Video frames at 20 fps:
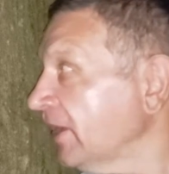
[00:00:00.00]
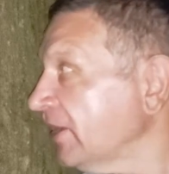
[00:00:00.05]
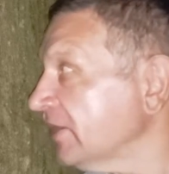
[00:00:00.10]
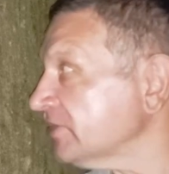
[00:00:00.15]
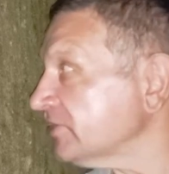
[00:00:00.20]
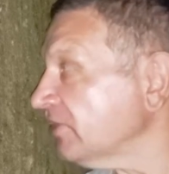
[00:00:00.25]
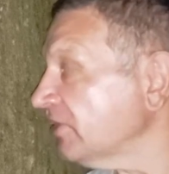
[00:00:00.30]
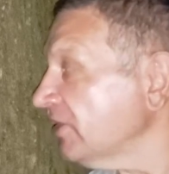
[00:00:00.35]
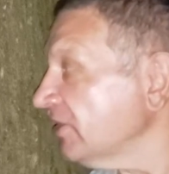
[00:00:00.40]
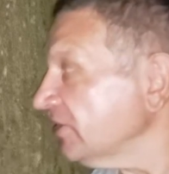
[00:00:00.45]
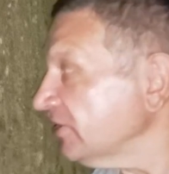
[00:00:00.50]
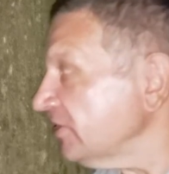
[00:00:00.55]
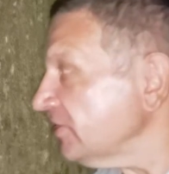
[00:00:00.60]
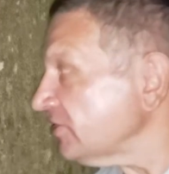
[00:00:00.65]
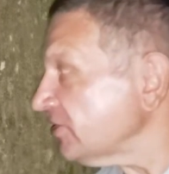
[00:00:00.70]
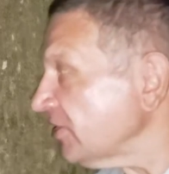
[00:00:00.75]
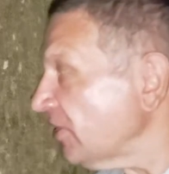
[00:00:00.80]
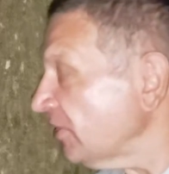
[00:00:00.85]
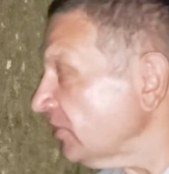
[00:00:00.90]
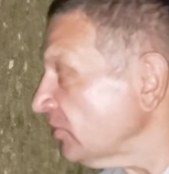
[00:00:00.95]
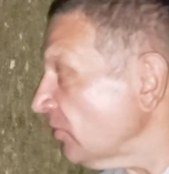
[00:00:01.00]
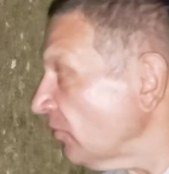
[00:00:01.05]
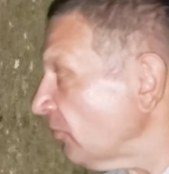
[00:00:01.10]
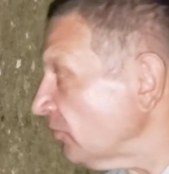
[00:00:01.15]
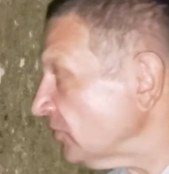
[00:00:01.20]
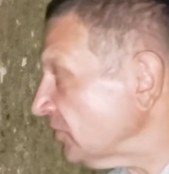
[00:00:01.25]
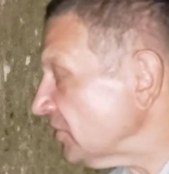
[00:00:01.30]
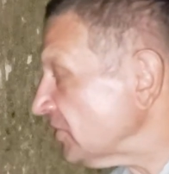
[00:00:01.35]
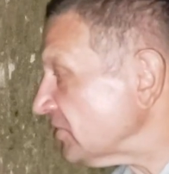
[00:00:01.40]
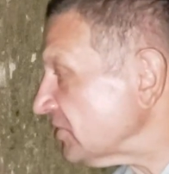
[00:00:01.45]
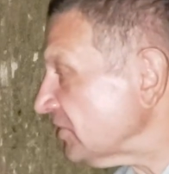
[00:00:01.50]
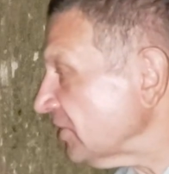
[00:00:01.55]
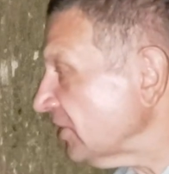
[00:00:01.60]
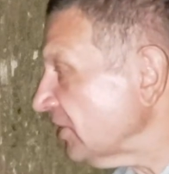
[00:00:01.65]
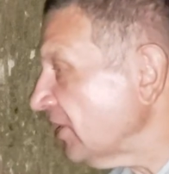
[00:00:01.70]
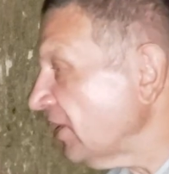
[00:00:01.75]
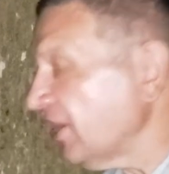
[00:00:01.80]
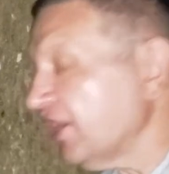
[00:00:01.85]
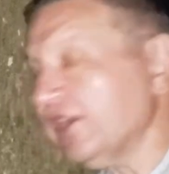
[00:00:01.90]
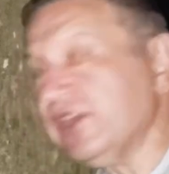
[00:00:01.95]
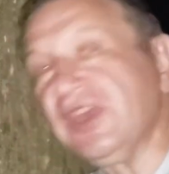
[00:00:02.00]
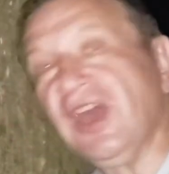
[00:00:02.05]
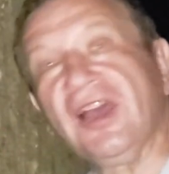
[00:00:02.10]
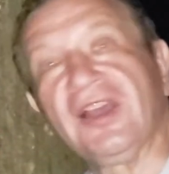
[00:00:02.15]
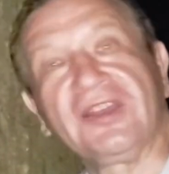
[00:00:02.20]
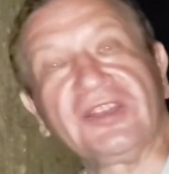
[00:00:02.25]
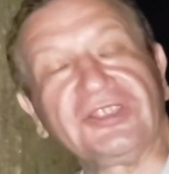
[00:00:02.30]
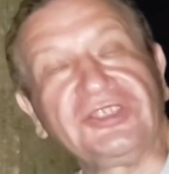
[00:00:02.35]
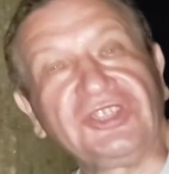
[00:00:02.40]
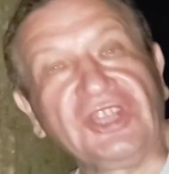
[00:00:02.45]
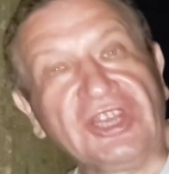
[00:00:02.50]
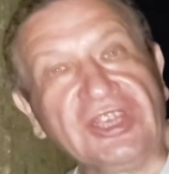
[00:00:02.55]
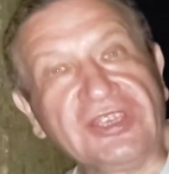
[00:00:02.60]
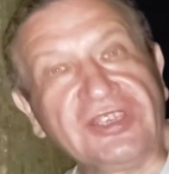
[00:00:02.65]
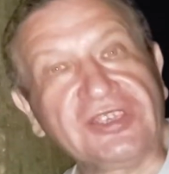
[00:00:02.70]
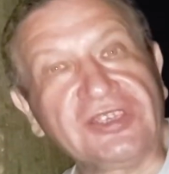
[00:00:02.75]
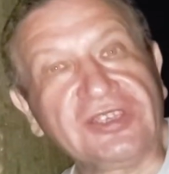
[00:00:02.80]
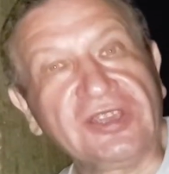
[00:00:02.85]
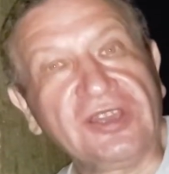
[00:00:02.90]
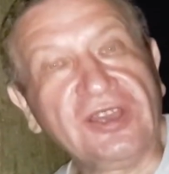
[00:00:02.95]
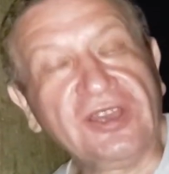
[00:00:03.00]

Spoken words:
So this is one of these younger trees,